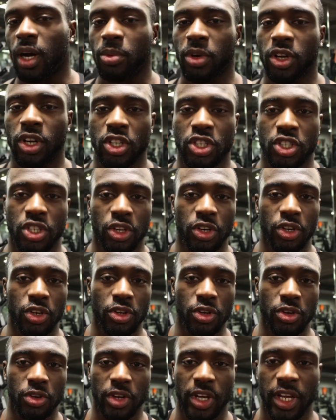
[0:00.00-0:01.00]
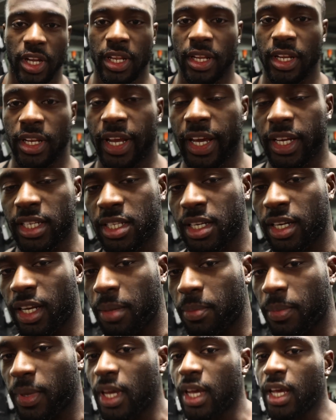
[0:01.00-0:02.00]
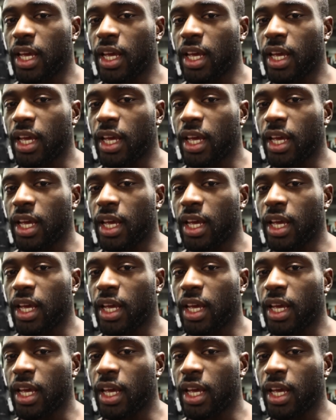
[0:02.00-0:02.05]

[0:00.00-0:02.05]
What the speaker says: I'm going to show you in the next clip